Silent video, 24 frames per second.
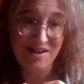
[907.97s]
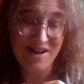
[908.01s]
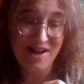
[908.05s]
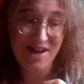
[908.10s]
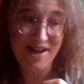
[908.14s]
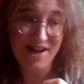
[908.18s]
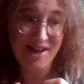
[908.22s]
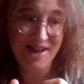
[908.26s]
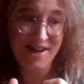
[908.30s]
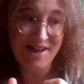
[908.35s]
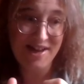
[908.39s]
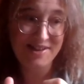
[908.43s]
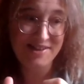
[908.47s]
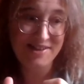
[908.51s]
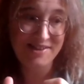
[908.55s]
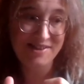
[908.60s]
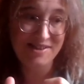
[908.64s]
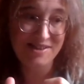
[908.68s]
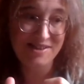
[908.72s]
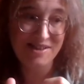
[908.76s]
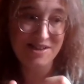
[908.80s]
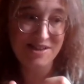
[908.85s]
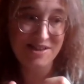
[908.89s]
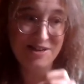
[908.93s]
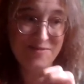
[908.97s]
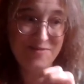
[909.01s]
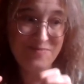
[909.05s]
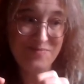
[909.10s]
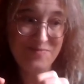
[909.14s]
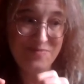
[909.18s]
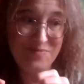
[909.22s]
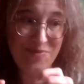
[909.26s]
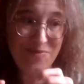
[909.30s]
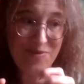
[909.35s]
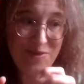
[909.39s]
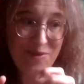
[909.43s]
And
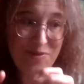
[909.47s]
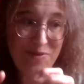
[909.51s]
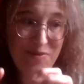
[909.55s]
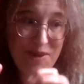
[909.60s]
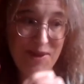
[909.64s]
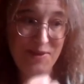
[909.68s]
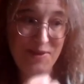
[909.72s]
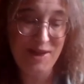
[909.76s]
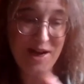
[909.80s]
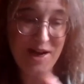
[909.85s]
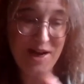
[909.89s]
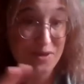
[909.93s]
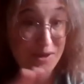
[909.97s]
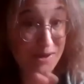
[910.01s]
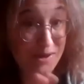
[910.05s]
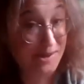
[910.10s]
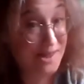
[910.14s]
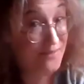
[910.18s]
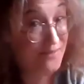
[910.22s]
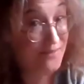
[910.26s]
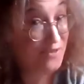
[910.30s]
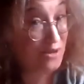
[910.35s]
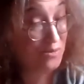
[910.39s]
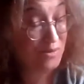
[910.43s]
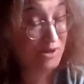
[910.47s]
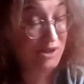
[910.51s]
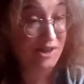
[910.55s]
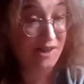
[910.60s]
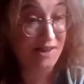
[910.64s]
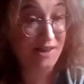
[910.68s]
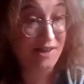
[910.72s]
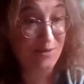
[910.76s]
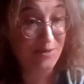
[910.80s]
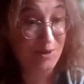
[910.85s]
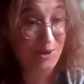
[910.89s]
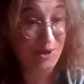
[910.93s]
the other 7 were
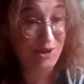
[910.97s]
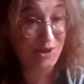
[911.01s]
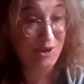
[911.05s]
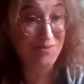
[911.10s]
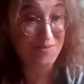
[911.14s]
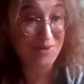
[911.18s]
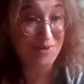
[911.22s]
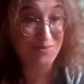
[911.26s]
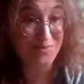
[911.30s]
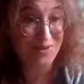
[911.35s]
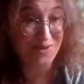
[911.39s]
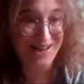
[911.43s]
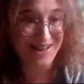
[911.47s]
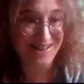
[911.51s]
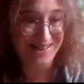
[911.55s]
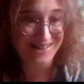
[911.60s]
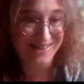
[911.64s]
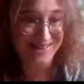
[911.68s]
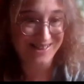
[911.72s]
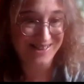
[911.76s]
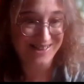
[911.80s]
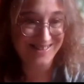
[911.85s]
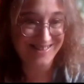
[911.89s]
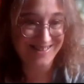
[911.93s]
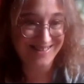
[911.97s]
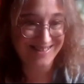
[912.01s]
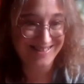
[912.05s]
dealing with human brains